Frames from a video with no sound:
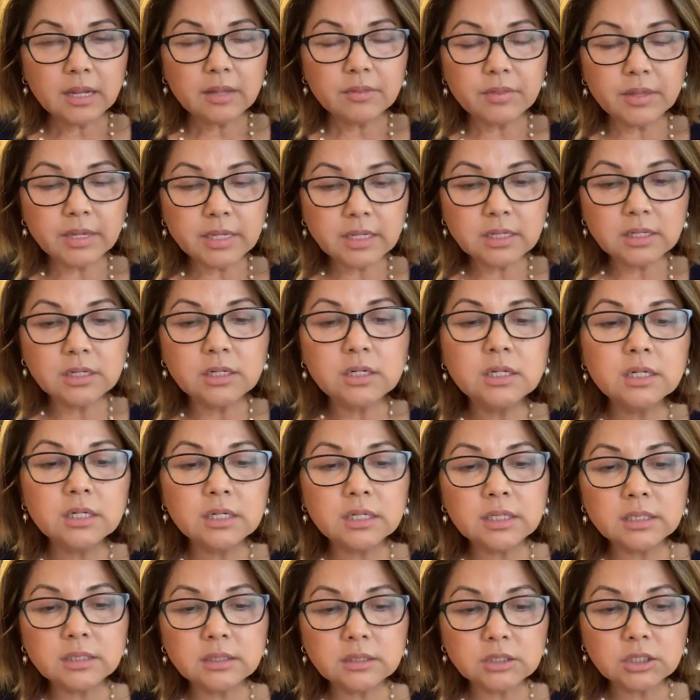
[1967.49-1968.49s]
they
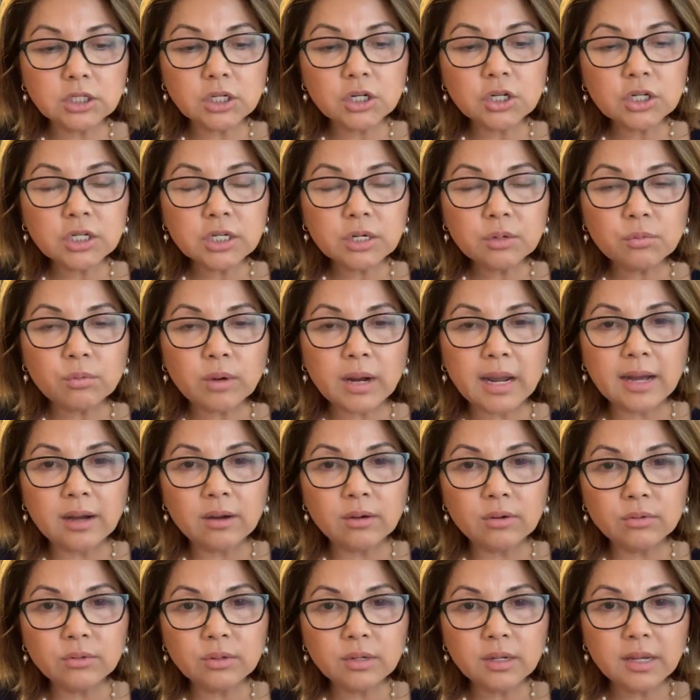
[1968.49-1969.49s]
could turn
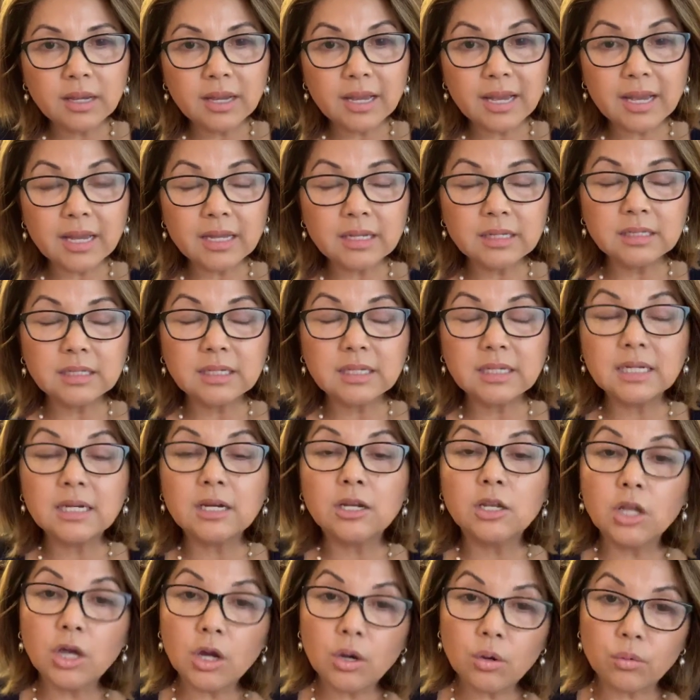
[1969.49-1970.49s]
around and get a
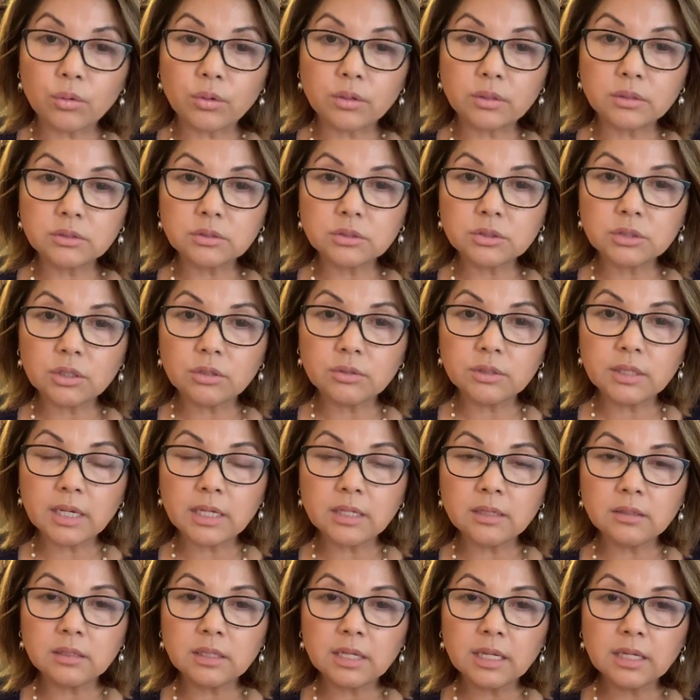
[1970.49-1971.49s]
loan. So
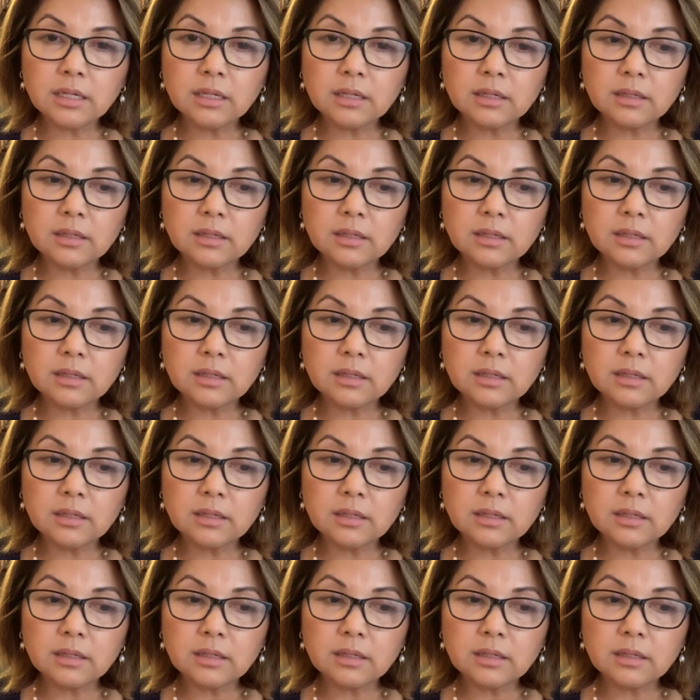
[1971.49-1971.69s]
then they